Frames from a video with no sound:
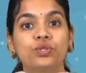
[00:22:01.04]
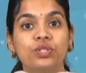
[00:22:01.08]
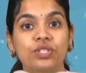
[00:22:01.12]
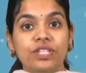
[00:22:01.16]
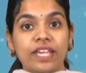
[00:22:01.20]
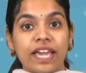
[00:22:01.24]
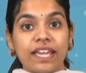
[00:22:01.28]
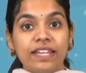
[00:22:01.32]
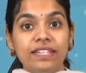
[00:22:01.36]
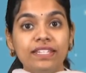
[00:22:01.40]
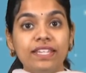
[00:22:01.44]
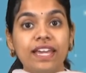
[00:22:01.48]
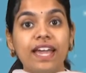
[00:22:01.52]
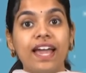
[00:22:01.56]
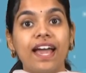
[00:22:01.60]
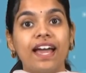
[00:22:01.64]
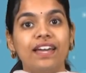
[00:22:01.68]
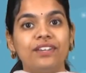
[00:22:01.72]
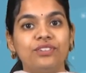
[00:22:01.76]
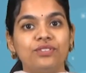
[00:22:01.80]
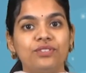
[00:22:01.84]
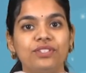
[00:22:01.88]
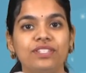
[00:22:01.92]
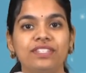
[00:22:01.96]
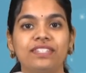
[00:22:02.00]
send
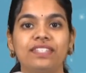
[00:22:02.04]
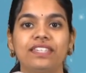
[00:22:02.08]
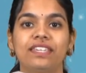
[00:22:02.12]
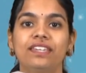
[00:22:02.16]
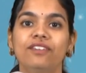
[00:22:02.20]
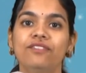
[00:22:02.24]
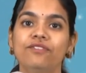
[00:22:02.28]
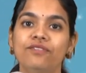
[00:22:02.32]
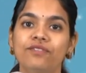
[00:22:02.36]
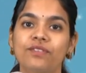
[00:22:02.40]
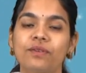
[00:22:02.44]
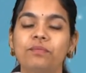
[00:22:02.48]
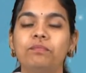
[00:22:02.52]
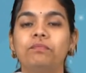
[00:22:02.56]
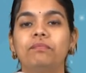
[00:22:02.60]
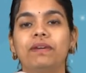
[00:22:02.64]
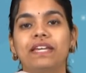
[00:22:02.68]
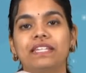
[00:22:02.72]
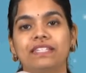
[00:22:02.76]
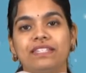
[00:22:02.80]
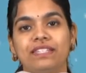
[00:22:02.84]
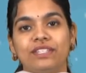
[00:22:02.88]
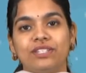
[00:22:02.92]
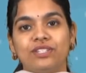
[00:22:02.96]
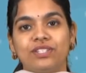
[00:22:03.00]
and receive
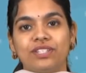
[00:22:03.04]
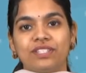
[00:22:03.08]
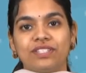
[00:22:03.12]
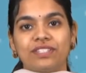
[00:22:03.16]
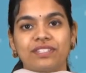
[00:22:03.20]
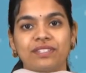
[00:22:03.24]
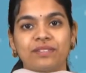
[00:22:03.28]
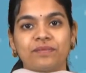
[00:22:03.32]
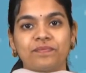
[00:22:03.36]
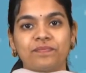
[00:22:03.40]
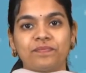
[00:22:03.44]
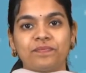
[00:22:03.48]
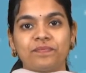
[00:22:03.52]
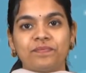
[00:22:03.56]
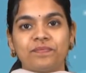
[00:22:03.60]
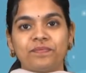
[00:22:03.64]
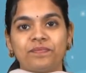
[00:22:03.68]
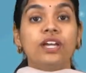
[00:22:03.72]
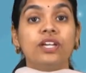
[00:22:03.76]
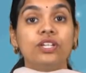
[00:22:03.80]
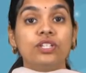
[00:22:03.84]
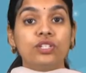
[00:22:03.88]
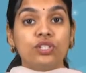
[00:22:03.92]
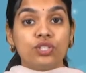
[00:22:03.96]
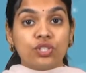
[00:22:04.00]
messages.
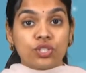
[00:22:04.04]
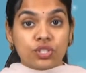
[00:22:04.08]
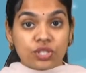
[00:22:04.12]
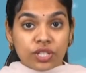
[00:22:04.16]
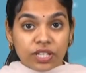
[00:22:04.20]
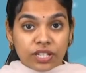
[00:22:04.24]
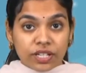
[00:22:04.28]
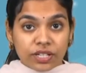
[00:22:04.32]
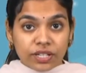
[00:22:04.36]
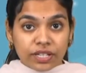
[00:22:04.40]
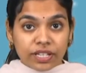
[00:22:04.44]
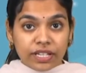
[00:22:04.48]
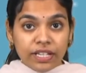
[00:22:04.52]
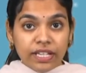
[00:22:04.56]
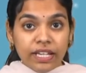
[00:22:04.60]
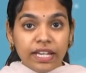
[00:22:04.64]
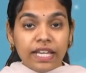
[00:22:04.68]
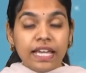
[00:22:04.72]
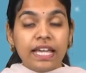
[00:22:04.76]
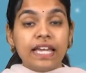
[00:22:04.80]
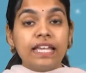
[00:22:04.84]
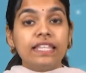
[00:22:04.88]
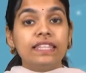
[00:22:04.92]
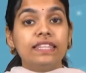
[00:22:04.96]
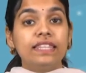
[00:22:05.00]
Children,
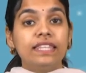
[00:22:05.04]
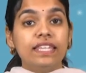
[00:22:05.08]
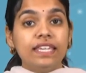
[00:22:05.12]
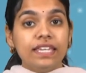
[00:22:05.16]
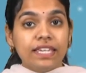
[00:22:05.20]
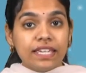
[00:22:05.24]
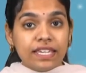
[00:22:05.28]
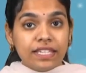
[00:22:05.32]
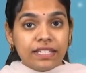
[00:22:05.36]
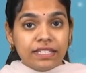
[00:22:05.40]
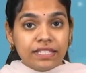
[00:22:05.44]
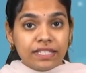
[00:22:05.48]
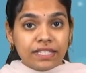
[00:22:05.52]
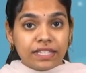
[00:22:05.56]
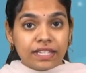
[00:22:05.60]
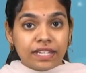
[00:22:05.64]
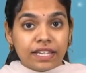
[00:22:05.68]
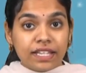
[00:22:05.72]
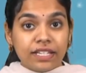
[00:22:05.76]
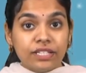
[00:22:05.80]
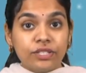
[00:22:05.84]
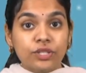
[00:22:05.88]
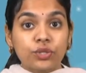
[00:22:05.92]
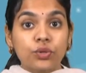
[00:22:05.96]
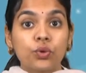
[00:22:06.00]
the
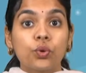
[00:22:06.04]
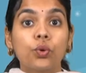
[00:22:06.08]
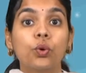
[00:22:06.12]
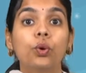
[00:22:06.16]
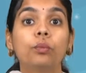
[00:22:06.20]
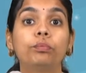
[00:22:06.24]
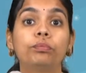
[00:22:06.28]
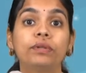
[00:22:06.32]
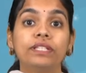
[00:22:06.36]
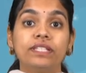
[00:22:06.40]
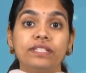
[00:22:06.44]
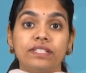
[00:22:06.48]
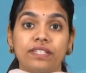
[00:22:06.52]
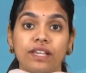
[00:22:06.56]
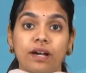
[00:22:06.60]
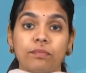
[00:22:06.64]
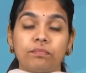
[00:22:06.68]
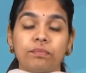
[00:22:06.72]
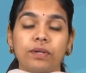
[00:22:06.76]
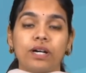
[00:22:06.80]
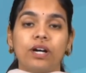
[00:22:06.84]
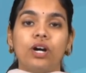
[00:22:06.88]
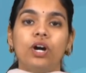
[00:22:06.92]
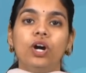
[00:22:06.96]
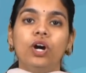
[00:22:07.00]
internet opens
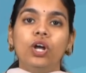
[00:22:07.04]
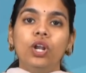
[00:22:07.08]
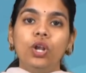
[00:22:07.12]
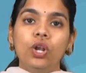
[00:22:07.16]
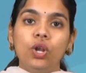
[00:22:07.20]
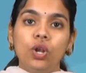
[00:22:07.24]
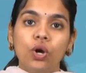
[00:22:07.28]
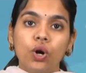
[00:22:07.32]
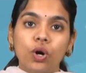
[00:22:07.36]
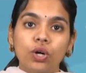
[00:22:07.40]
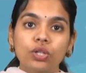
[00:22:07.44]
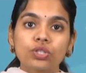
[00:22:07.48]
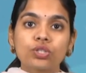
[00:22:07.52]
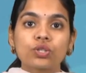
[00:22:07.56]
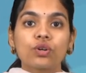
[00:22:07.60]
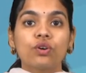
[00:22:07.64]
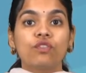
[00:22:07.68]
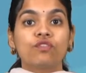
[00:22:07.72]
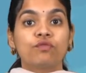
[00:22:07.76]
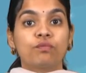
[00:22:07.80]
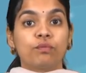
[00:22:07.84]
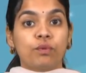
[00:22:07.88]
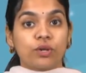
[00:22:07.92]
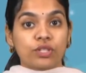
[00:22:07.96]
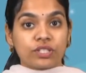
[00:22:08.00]
up a lot
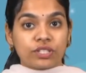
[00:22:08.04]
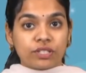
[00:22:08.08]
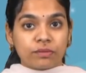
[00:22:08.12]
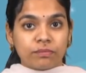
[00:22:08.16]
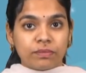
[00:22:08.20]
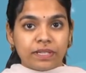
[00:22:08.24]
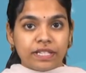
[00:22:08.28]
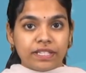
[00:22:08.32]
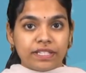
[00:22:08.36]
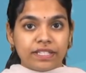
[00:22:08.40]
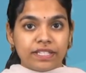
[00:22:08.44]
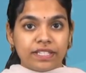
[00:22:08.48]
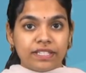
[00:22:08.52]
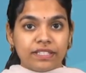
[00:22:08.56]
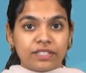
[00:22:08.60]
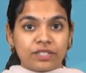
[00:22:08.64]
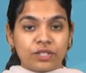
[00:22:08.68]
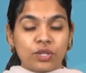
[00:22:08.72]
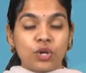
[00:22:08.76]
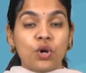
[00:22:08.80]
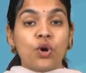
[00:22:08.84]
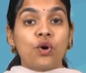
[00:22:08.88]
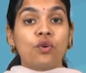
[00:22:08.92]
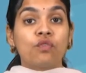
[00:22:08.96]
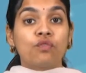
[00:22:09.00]
of possibilities
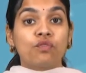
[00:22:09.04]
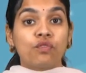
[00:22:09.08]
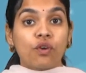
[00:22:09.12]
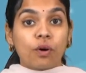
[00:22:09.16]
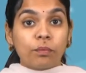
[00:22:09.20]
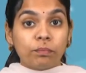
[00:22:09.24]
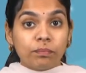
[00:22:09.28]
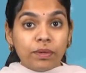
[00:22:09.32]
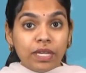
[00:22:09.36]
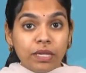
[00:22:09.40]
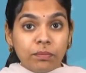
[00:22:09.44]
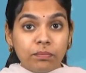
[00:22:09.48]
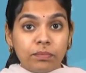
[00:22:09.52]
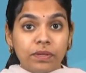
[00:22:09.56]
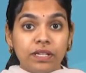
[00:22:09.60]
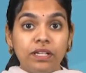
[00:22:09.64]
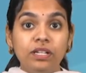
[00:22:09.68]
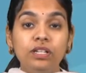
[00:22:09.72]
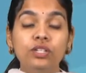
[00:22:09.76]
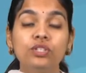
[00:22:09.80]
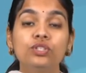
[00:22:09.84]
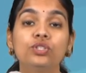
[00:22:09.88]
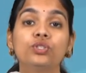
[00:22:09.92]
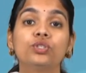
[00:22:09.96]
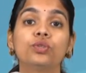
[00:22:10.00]
for
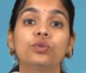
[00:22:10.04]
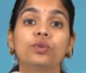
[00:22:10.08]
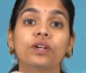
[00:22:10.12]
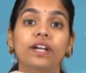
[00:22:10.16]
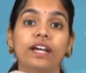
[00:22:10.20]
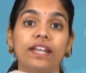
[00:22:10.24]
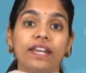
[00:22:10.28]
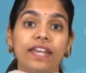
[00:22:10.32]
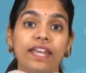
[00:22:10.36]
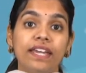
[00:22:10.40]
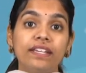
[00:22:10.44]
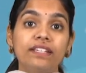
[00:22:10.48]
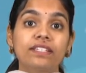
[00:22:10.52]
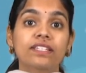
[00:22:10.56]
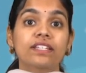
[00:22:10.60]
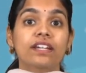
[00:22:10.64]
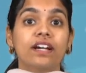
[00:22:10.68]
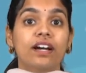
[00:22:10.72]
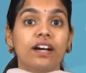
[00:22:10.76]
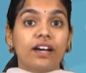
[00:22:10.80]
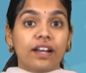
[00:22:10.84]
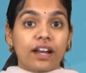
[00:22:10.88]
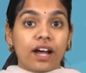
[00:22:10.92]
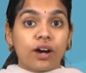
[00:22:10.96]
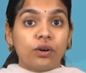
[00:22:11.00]
people to connect
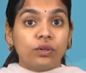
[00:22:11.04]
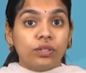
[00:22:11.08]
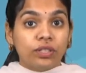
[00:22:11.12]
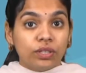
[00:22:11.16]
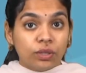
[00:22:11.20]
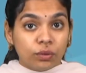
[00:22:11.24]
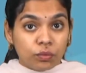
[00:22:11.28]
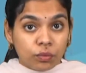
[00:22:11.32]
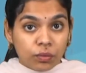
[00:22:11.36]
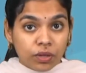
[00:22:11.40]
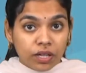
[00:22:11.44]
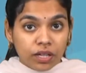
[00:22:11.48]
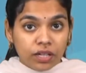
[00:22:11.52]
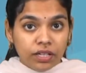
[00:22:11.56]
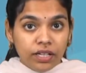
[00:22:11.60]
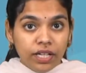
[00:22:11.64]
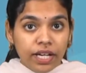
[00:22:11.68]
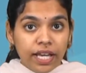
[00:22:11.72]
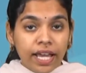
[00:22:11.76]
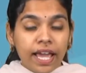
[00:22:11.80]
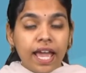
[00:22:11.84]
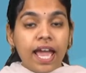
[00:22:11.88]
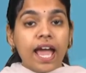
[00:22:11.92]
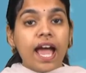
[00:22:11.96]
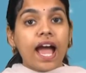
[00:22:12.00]
around the world
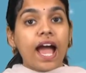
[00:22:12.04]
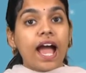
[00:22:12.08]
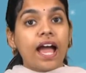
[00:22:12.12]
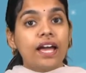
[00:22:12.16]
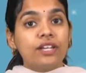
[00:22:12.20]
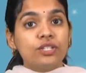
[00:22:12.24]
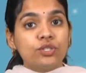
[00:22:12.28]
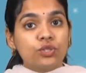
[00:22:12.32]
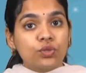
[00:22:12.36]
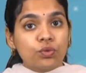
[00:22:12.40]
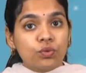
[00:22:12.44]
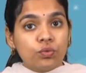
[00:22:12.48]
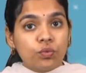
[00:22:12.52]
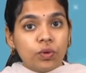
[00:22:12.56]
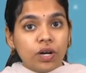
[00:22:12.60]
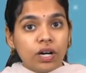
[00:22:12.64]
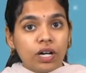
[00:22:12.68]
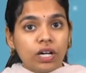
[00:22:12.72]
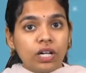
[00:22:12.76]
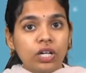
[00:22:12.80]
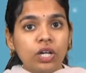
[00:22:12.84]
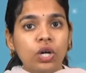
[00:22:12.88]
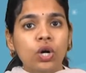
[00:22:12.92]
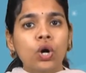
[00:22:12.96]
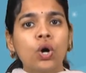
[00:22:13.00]
and to
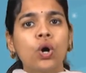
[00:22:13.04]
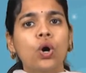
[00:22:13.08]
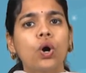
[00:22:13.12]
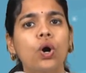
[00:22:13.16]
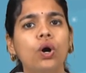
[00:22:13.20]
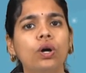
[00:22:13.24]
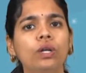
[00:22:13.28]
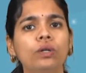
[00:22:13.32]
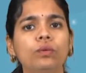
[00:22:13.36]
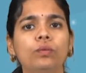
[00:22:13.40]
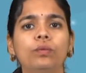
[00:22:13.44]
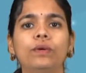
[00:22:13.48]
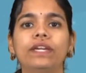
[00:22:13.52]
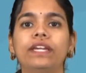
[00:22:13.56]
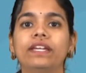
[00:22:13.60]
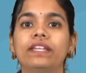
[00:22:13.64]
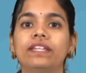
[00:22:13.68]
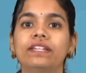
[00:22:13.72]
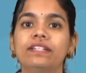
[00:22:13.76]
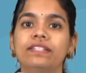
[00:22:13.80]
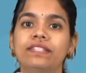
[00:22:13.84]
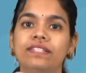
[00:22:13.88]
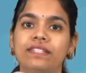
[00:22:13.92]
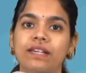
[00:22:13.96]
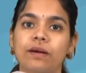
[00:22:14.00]
work on
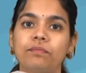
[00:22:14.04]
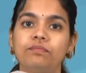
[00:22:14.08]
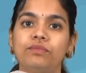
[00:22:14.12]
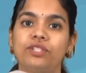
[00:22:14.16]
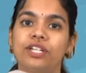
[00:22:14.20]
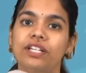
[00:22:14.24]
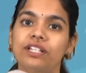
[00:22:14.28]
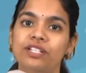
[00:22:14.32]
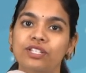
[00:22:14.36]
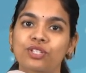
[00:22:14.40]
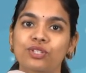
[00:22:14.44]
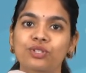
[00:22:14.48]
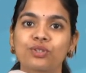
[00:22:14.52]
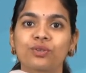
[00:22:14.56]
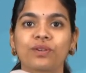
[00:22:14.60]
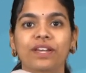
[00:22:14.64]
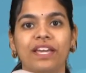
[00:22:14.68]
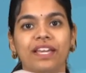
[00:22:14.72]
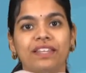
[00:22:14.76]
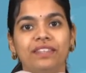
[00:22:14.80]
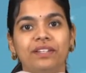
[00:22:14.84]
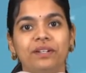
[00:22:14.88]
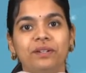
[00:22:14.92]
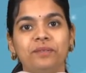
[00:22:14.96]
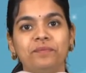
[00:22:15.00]
various subjects
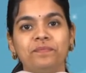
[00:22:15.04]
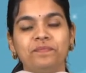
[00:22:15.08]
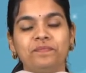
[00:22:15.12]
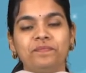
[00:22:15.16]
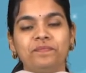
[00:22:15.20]
together.